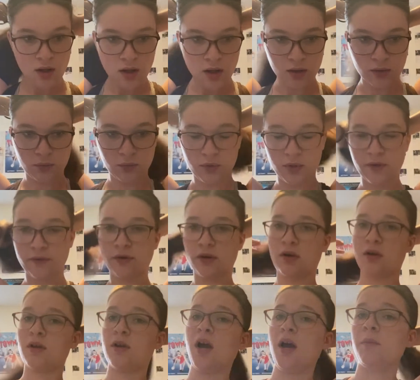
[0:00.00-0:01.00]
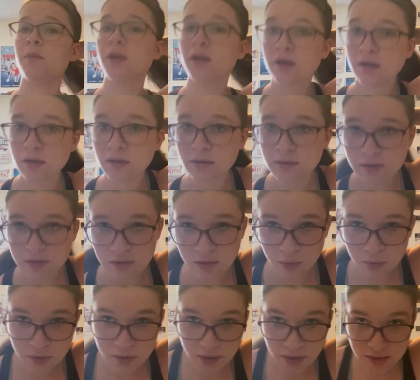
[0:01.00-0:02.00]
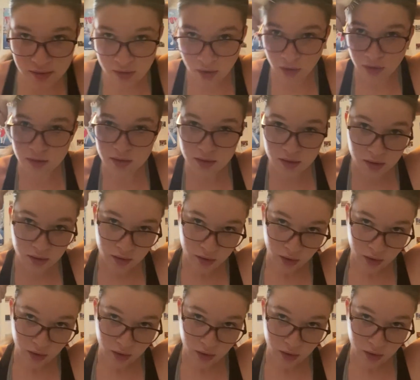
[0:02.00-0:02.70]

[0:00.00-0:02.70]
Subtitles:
and whatever. I'm like so exhausted